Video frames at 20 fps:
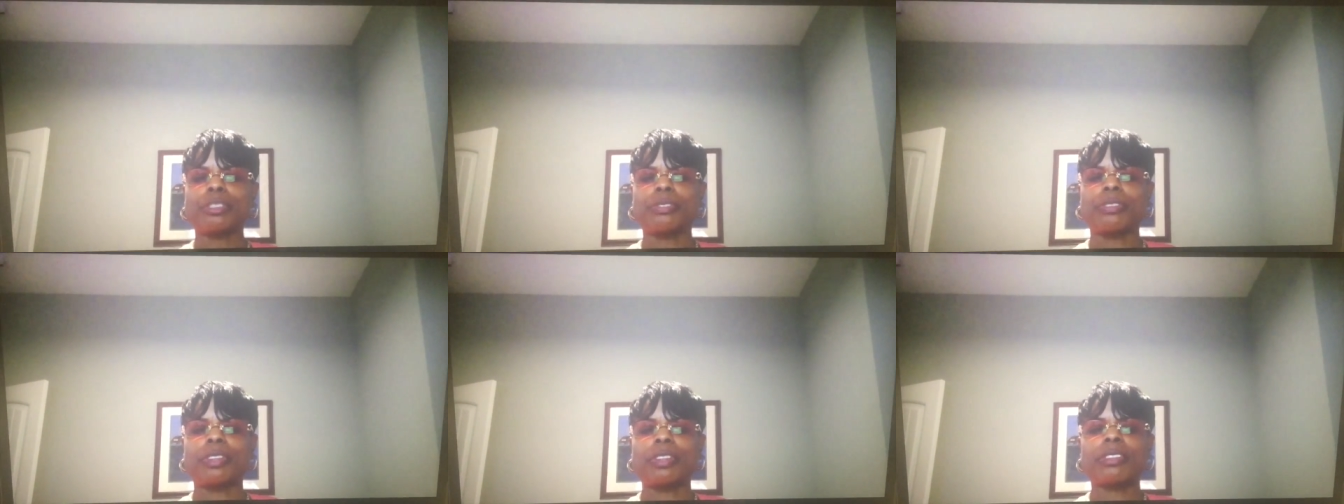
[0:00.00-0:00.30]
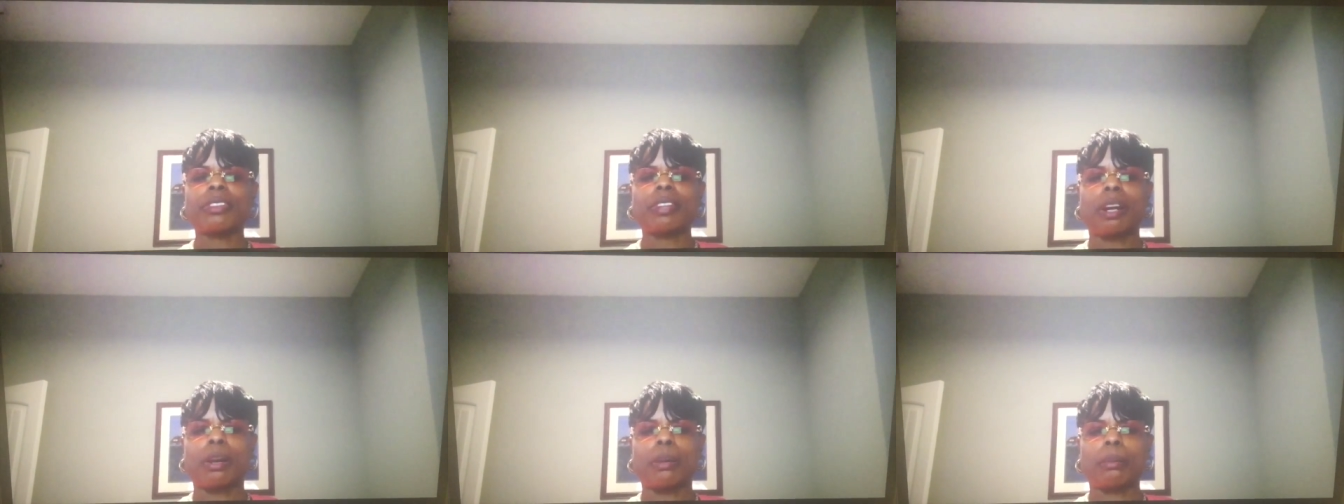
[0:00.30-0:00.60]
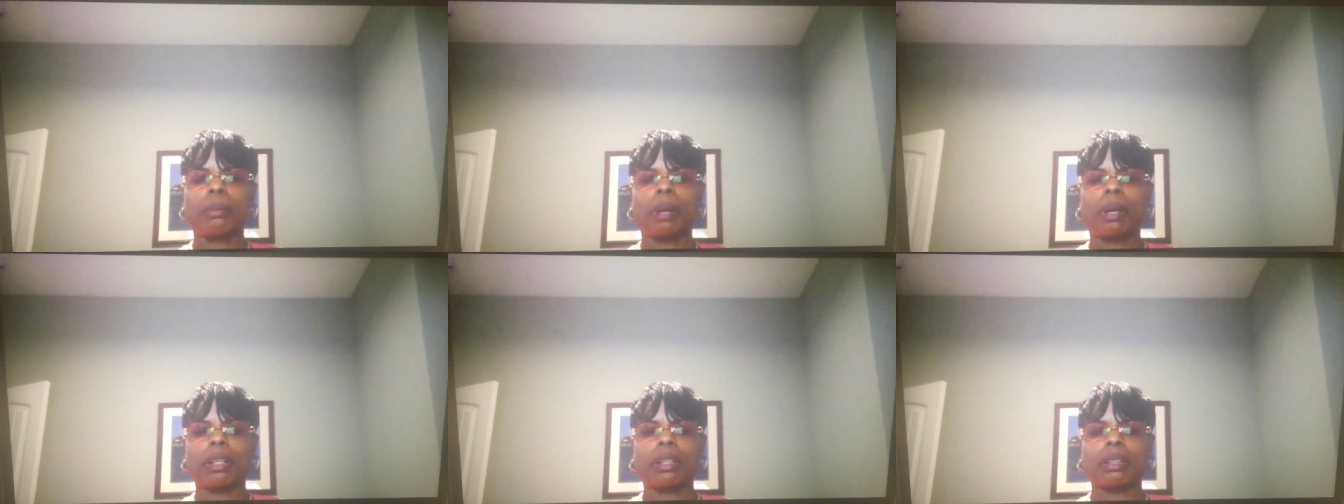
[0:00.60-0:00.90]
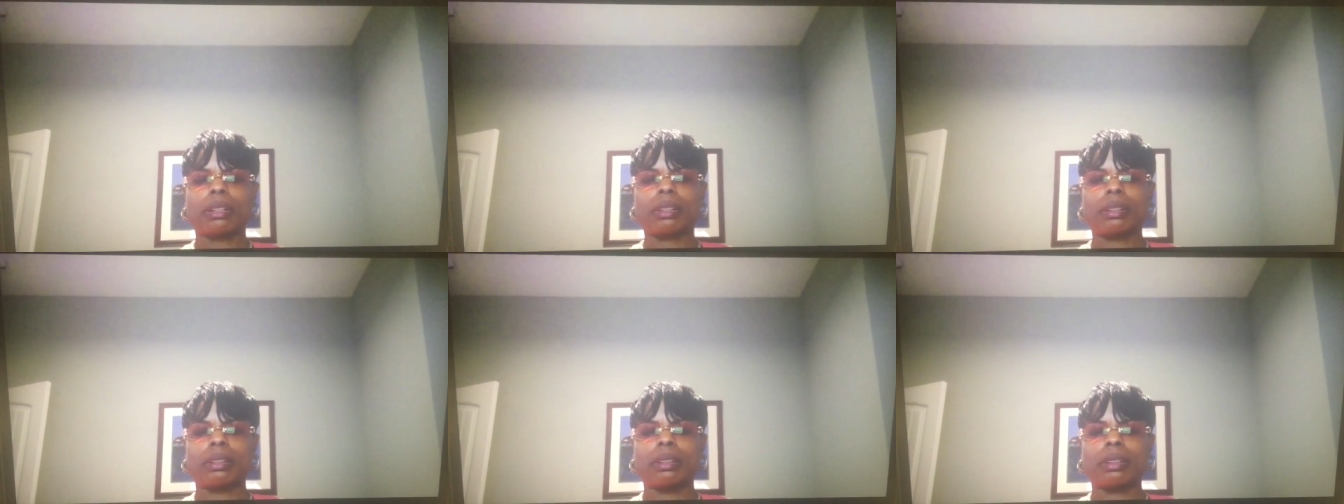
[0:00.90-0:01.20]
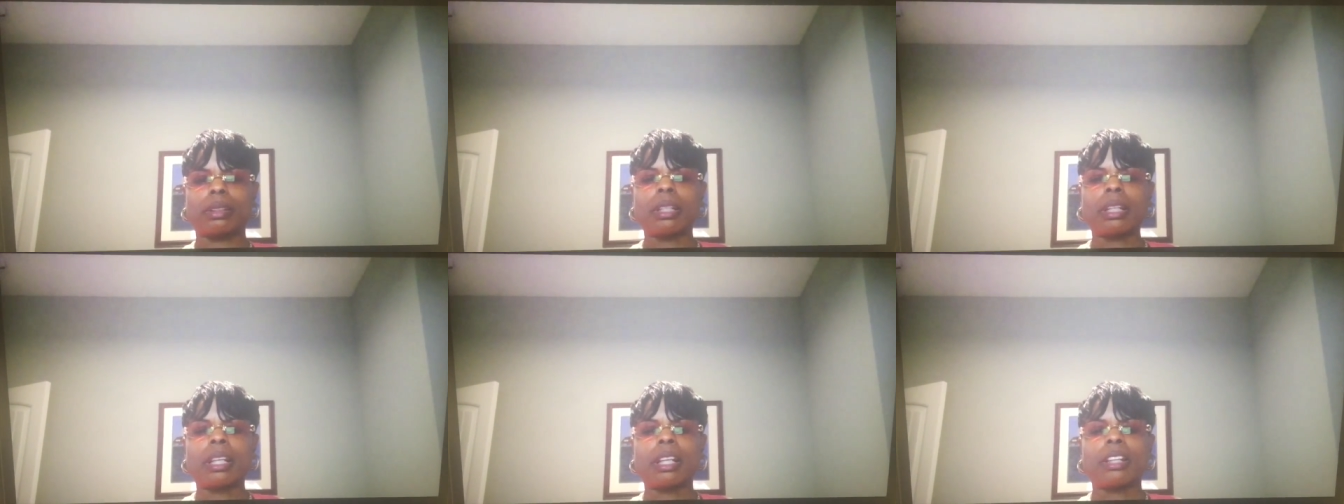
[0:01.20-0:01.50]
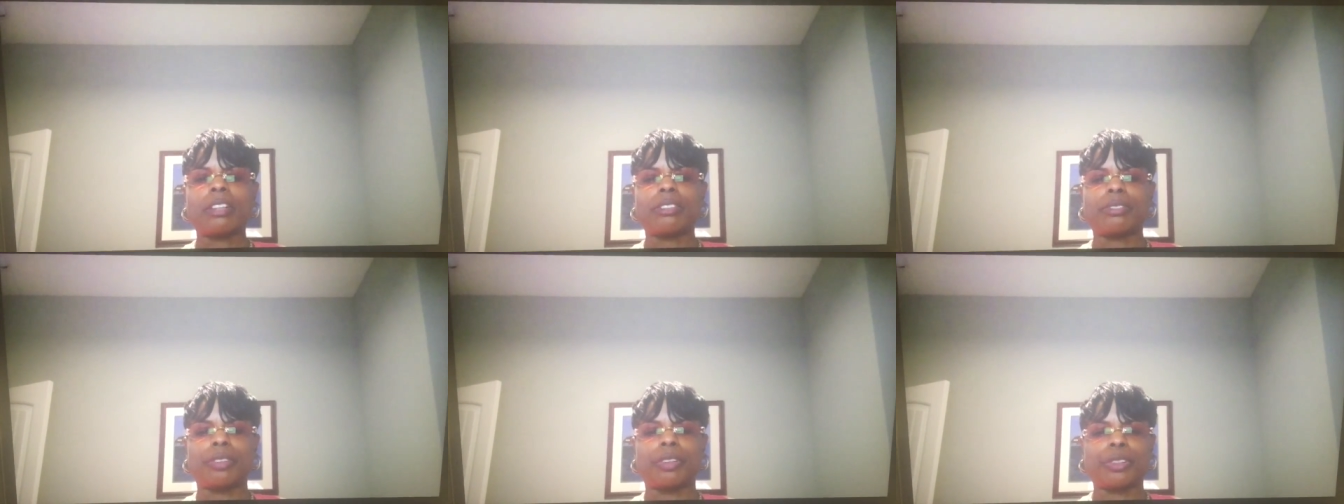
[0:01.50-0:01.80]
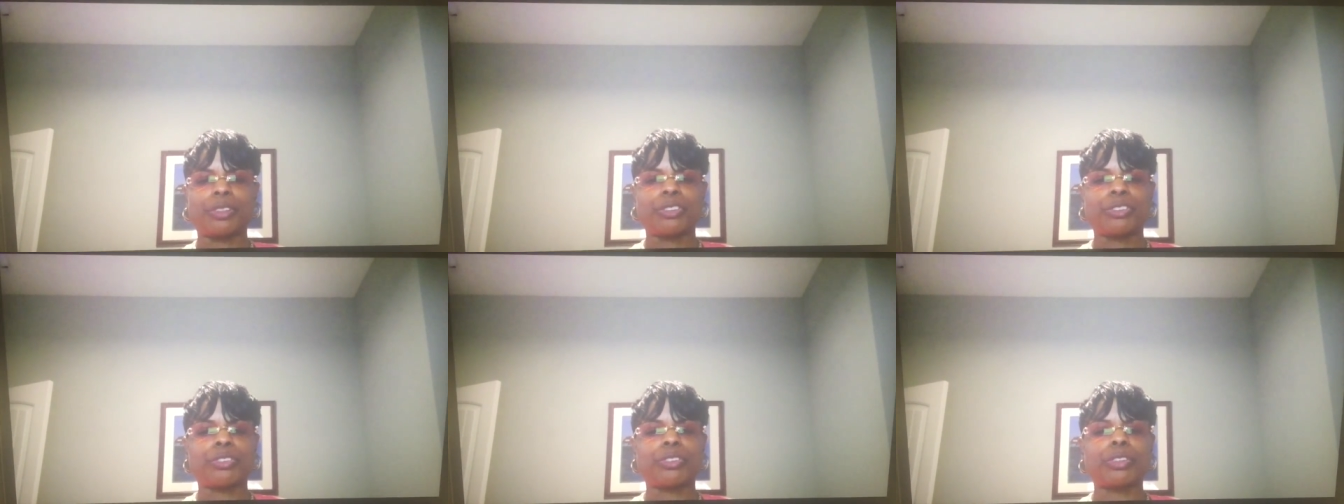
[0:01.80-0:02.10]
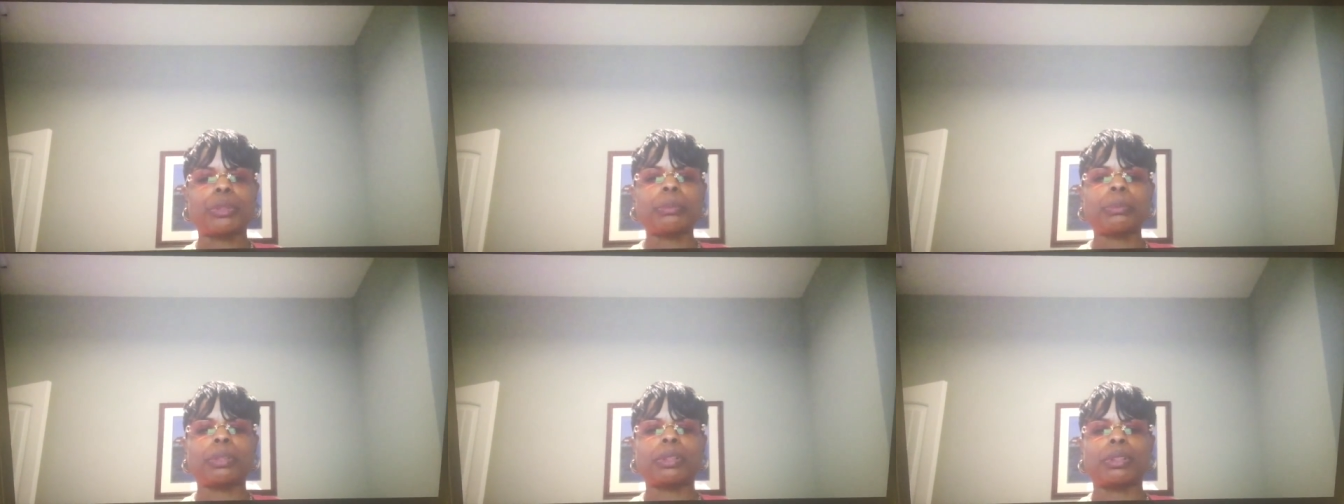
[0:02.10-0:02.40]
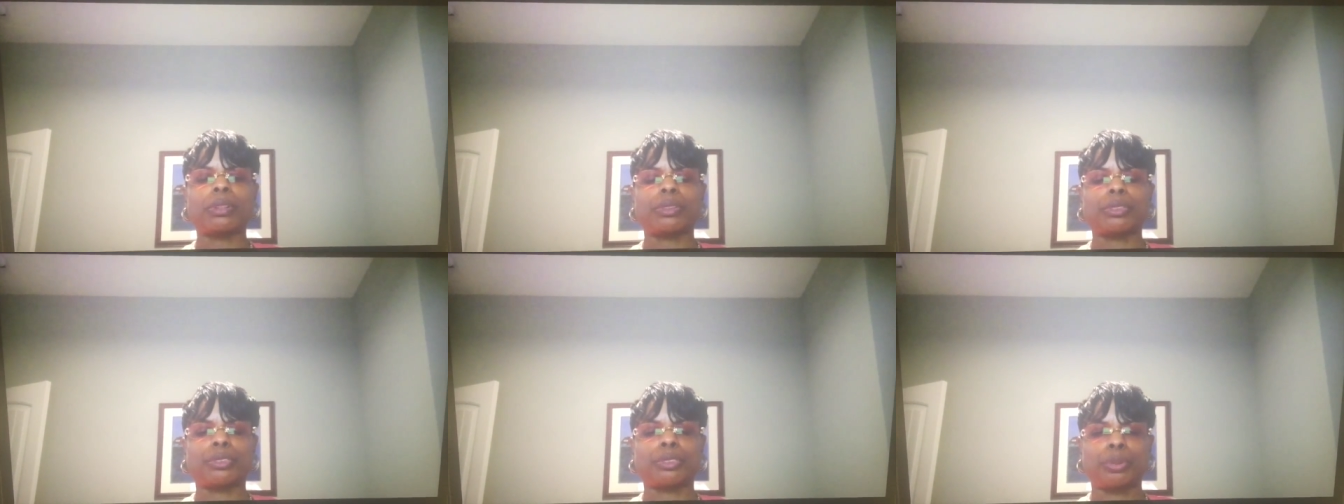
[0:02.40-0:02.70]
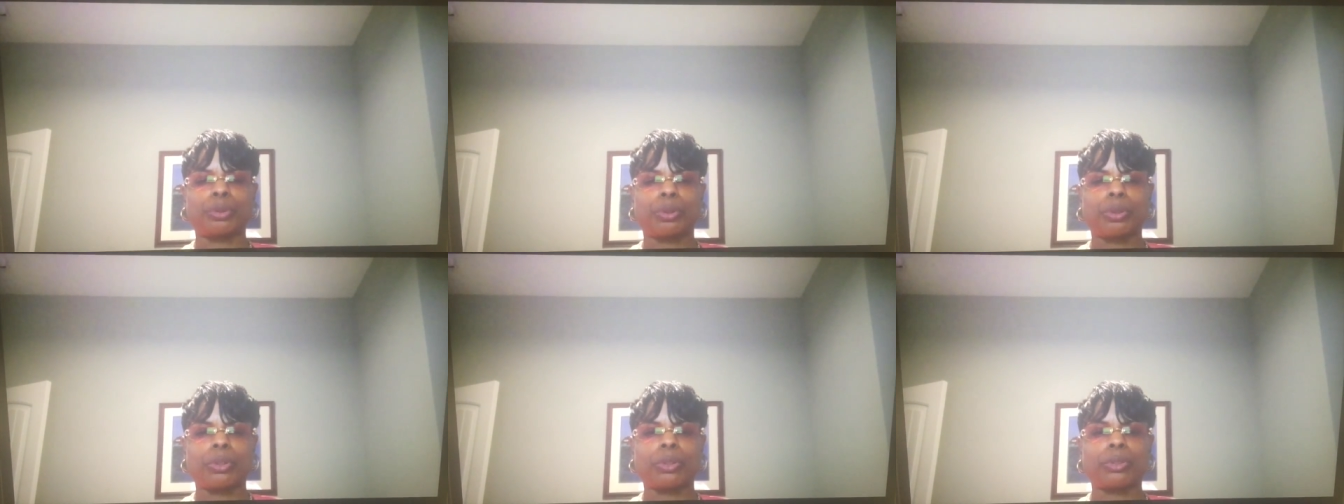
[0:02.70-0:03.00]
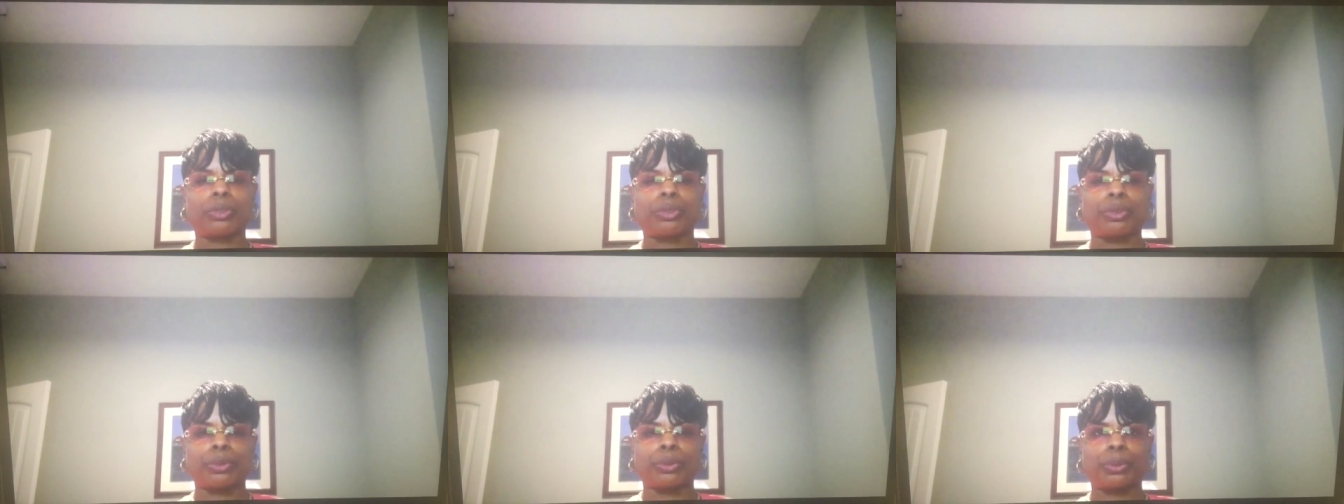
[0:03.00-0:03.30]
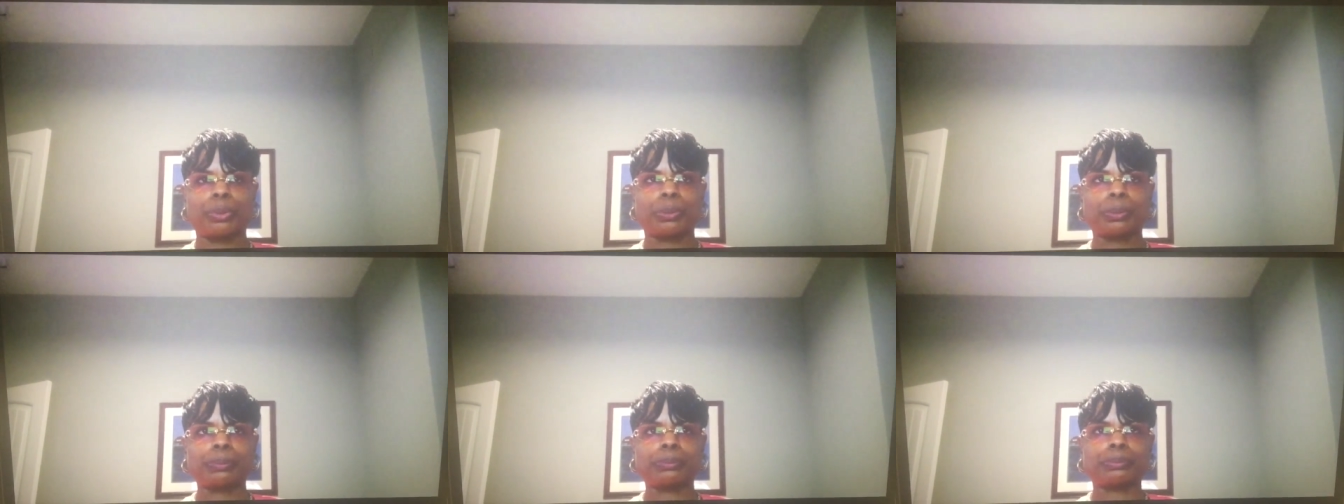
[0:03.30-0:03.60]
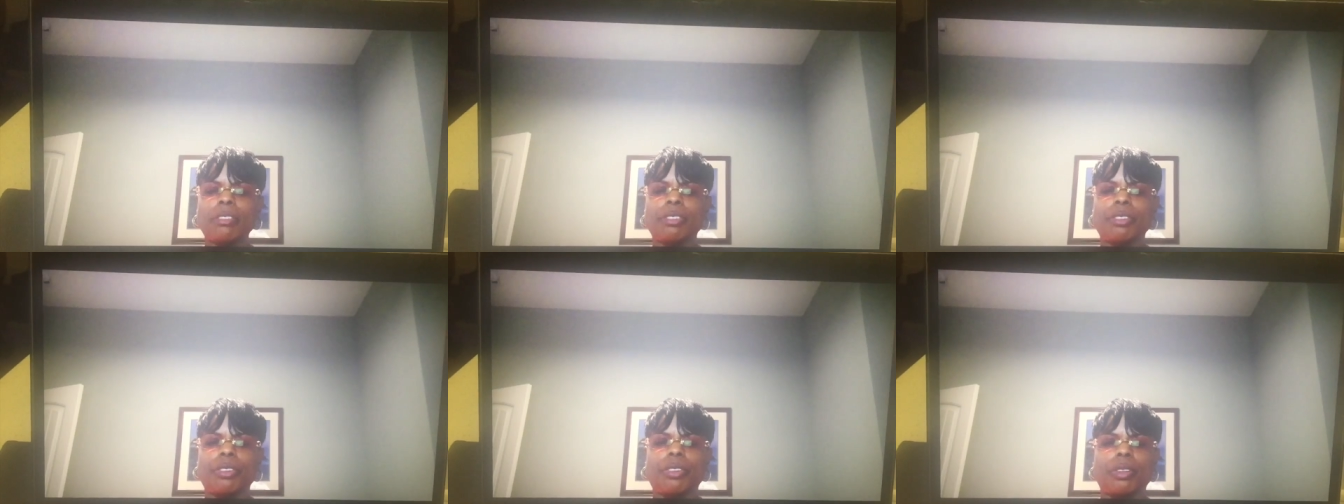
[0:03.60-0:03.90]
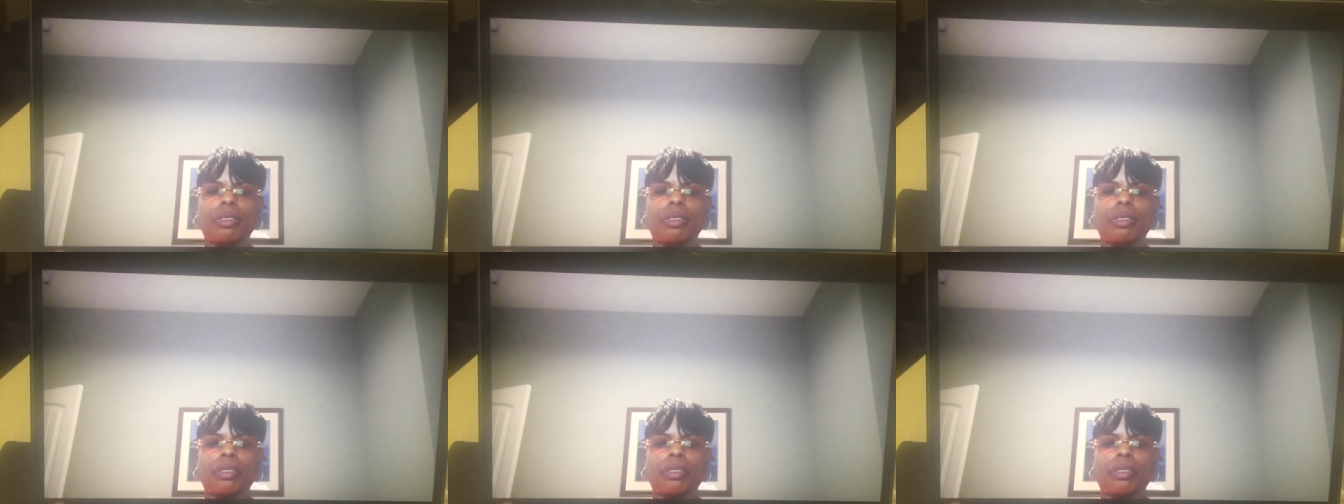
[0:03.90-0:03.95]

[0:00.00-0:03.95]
of this harmonica is very similar to the kazoo. With